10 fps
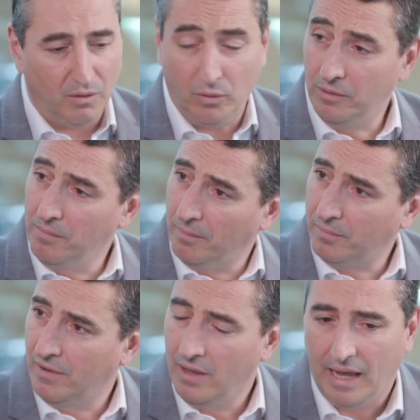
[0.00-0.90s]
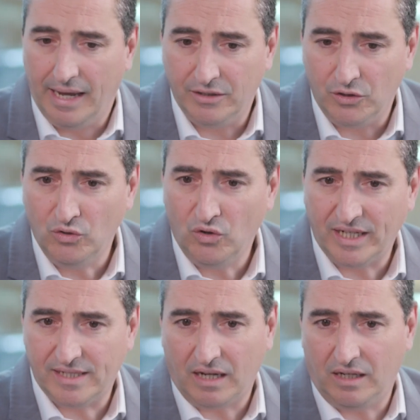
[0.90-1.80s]
with a map, and you know
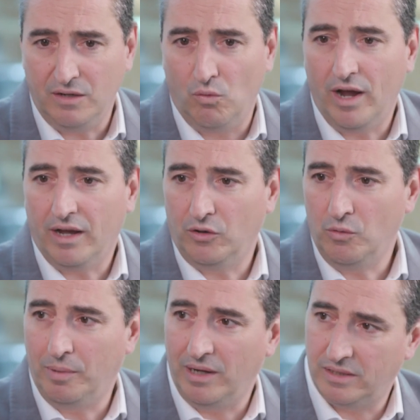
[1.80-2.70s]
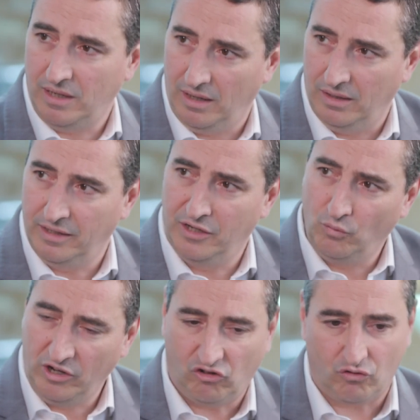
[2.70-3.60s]
exactly where your parts are
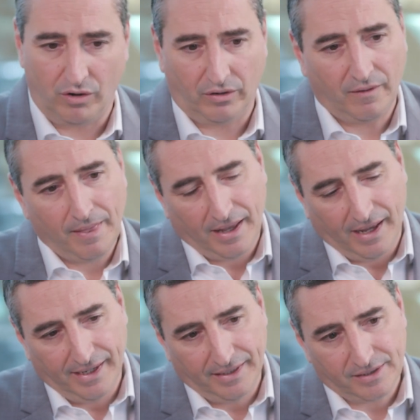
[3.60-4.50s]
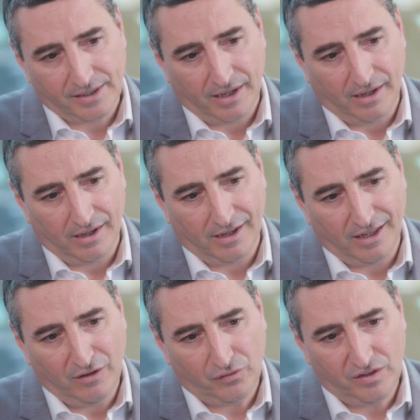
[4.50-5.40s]
in which truck, and
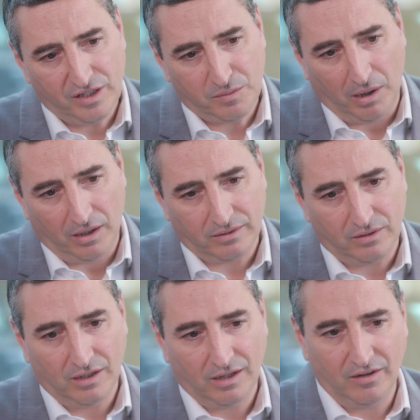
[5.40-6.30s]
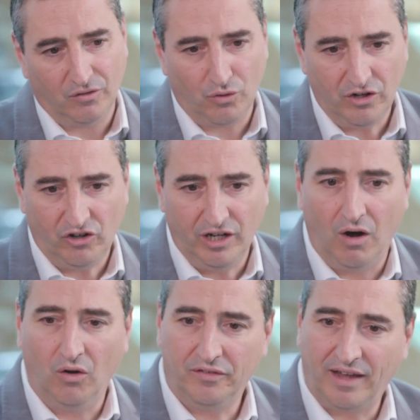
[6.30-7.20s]
if this part is reaching
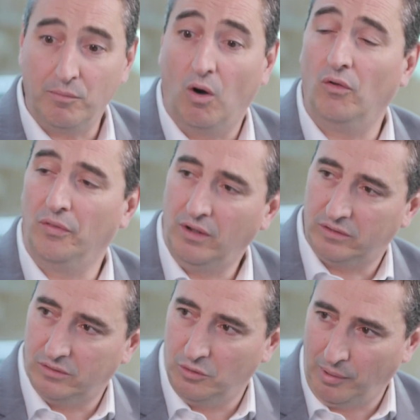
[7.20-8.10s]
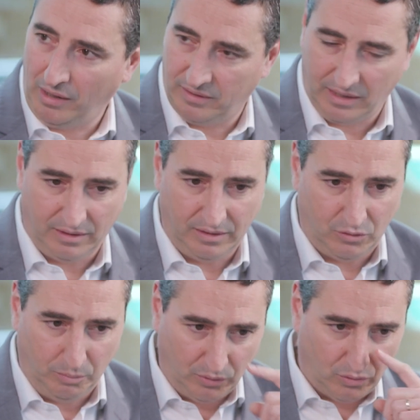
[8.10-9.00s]
on time or not the plant that is
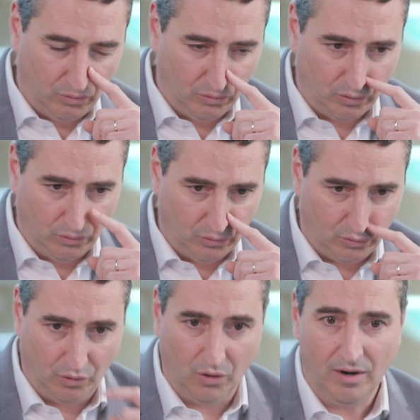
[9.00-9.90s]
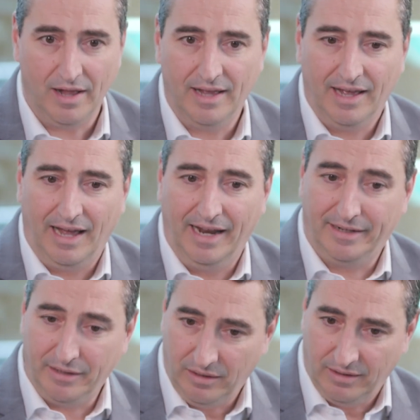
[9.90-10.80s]
supposed to go,
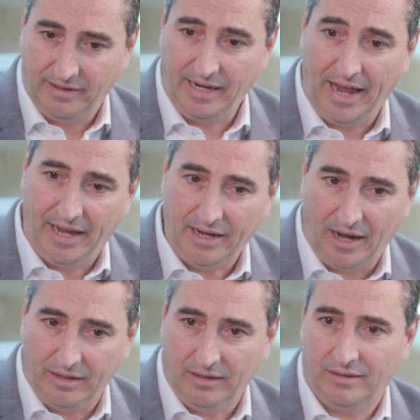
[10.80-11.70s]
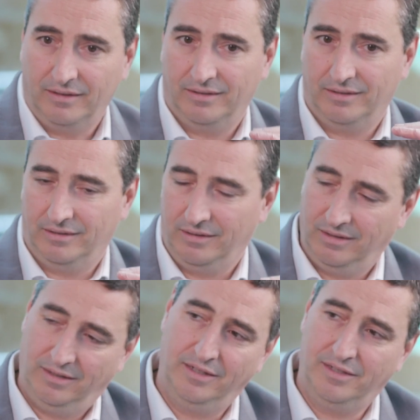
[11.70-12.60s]
and then the AI
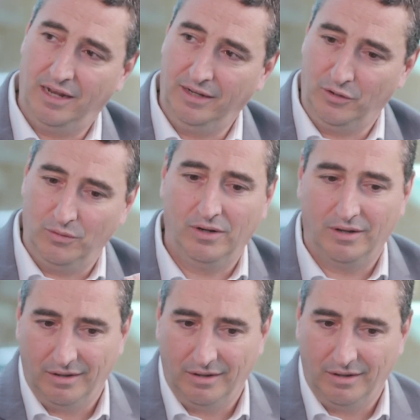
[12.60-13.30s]
is telling you